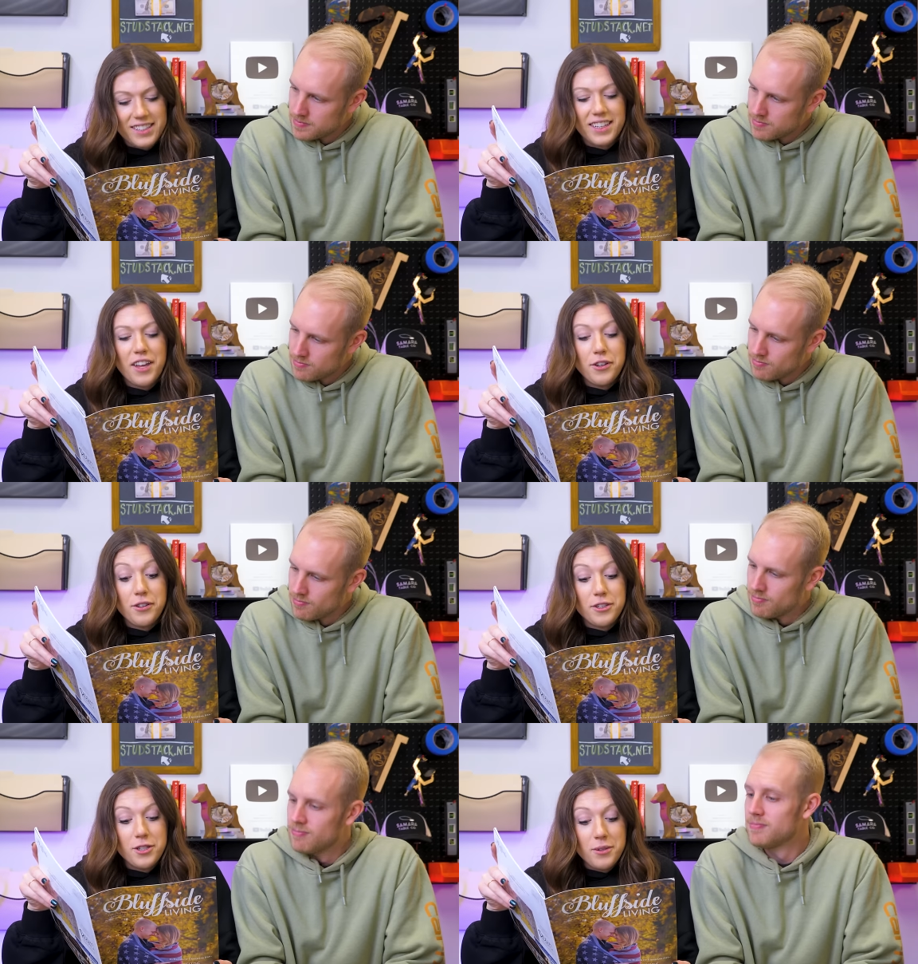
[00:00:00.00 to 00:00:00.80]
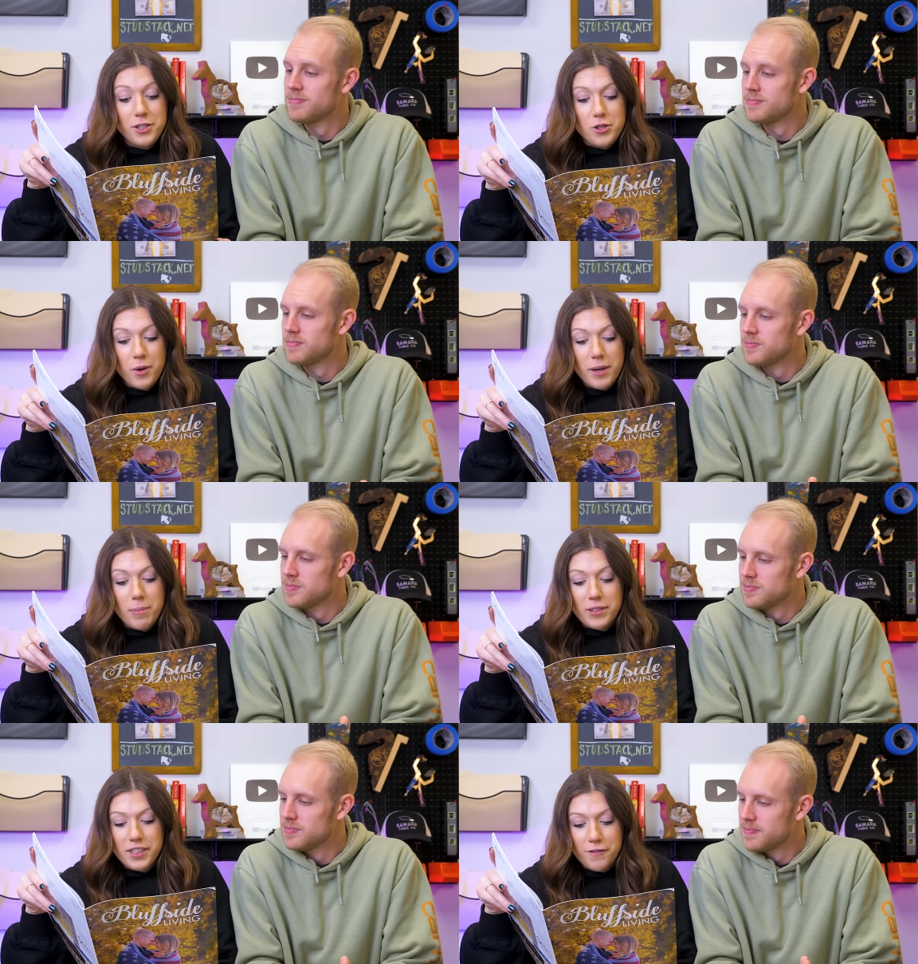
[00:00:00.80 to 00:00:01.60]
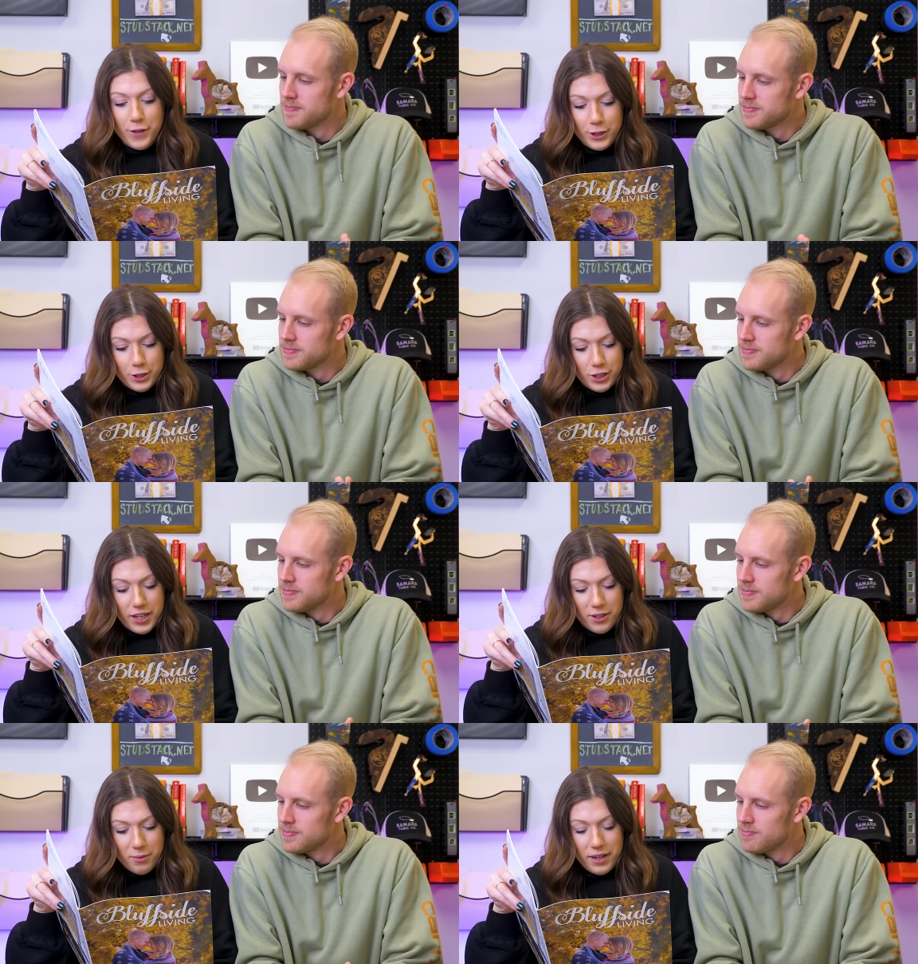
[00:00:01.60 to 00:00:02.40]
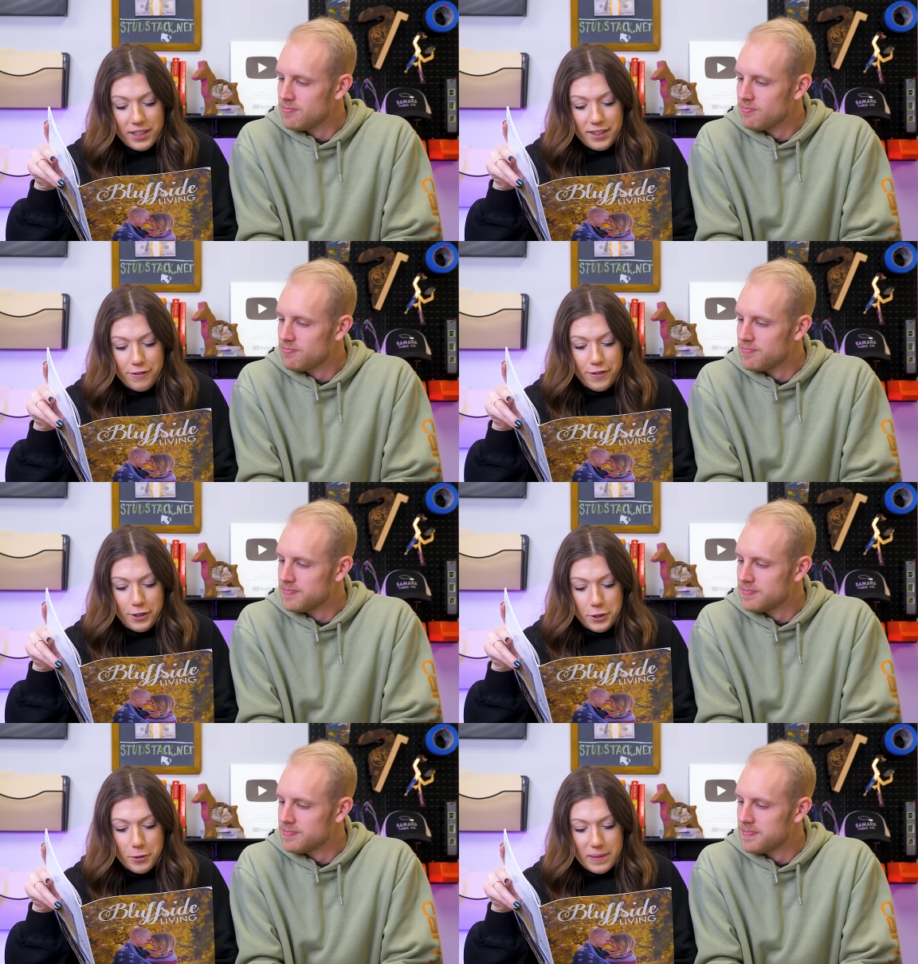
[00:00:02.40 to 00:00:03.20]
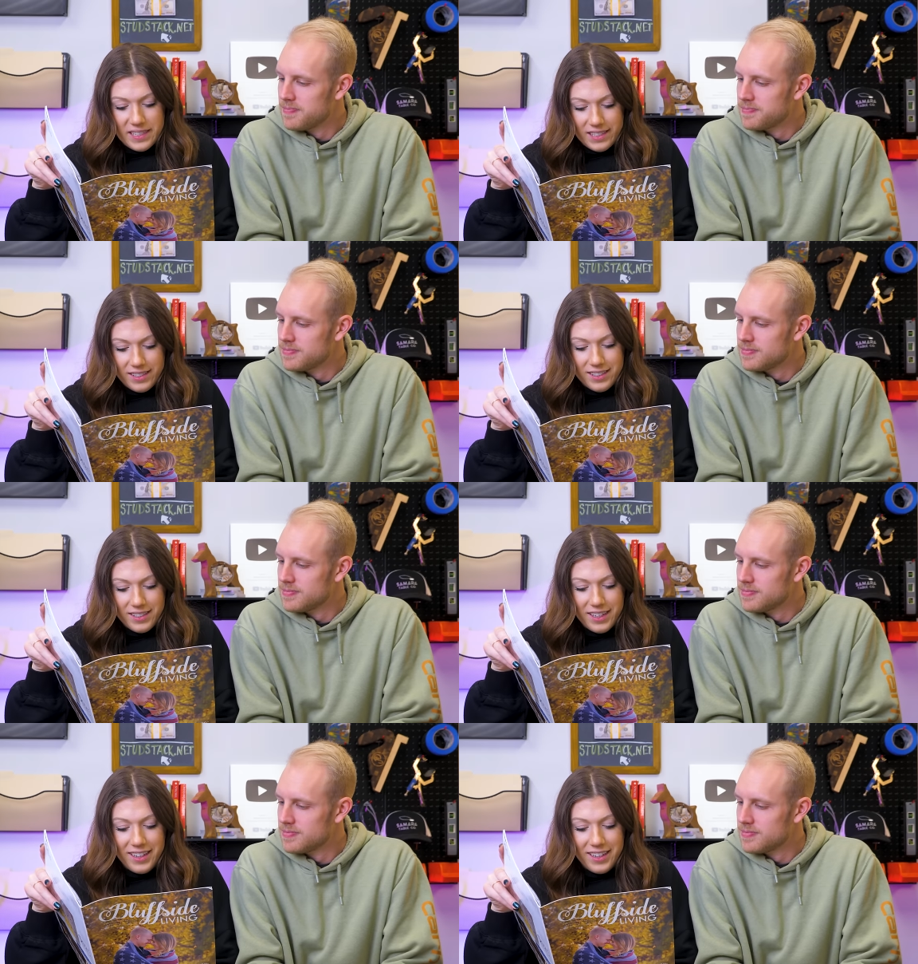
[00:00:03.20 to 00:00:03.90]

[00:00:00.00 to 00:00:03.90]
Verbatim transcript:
Speaker 1: Together, the two enjoy building furniture and running their furniture business.